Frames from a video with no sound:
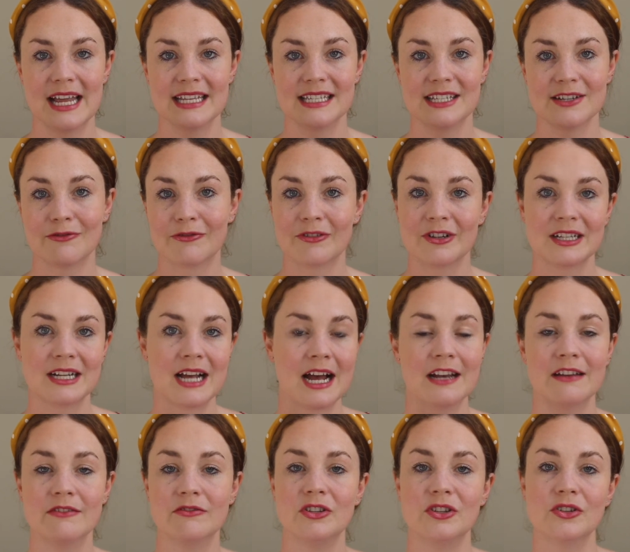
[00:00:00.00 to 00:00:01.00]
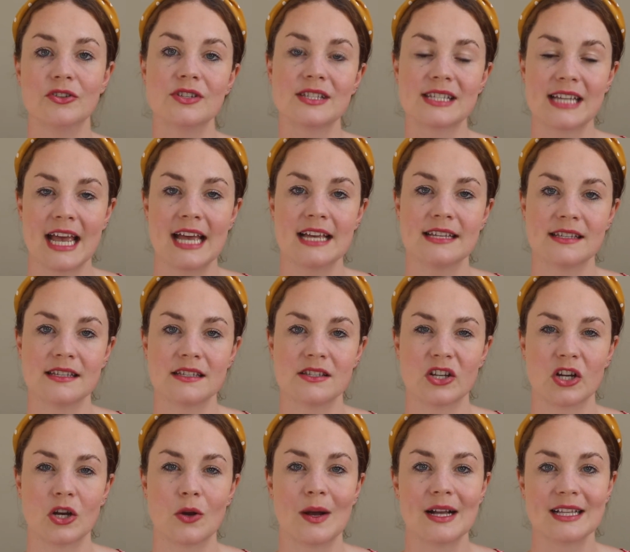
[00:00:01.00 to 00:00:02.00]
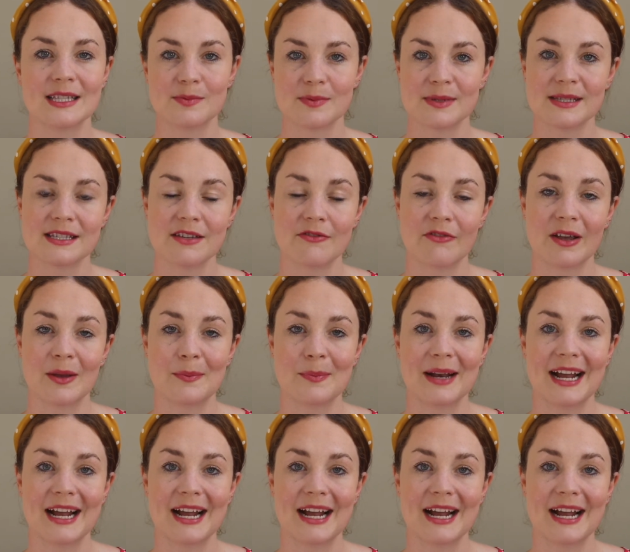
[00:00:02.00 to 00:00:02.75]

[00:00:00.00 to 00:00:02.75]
different kind of use cases that are quite specific,